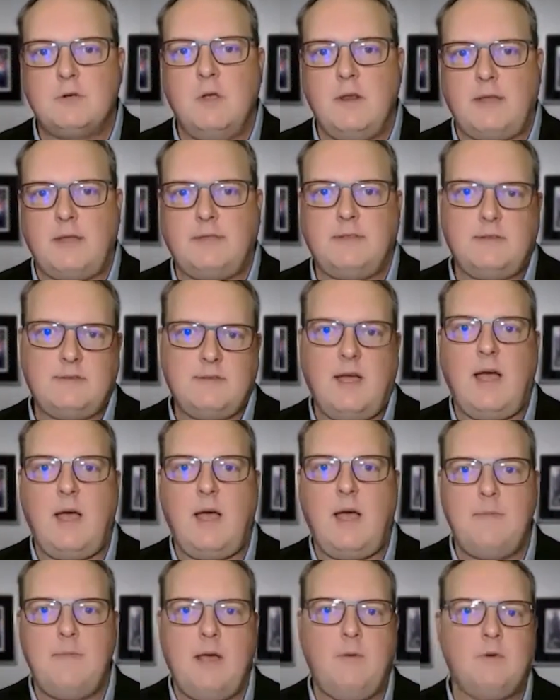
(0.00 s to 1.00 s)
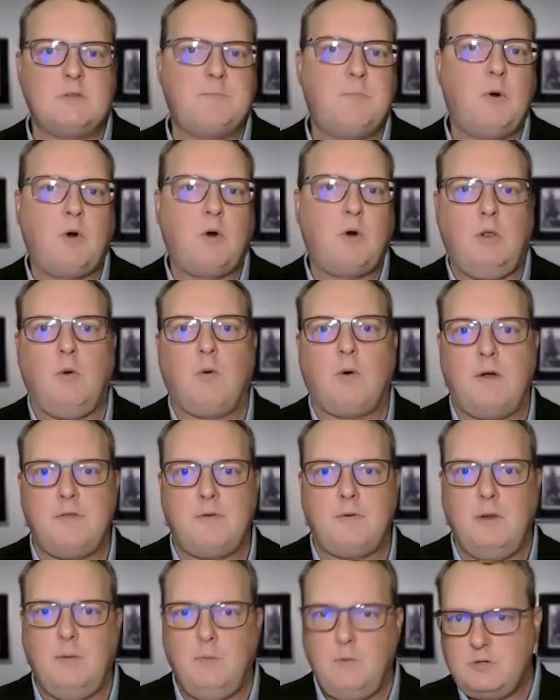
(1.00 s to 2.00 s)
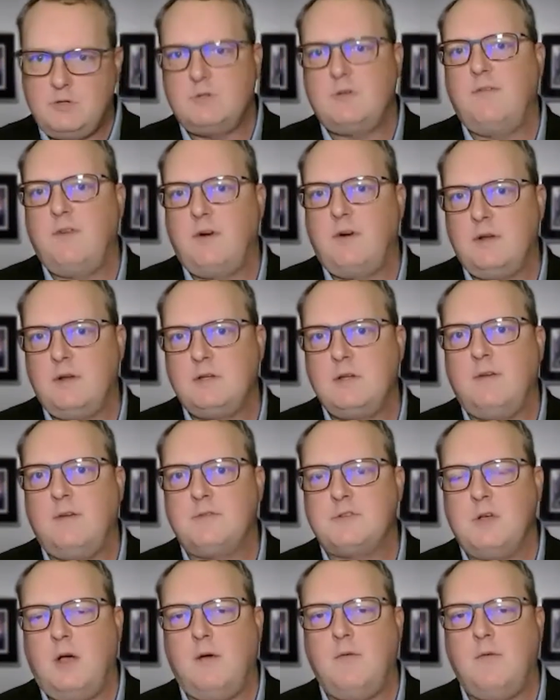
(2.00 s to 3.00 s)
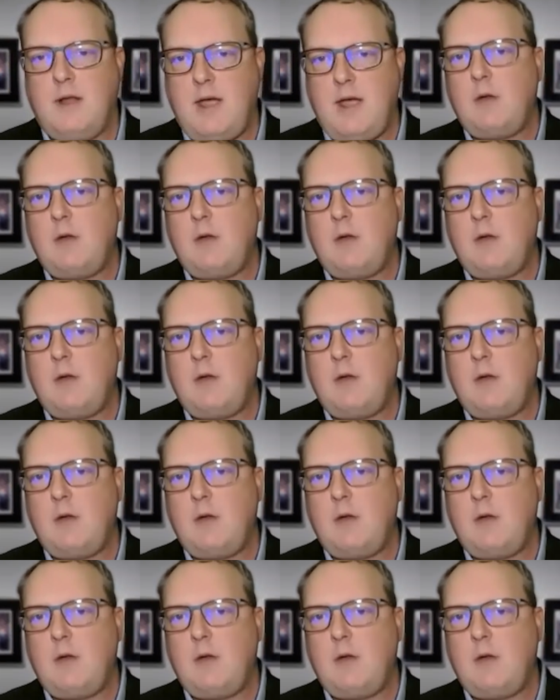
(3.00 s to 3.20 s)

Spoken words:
And at the time that was perchloroethylene, which is a very tough solvent.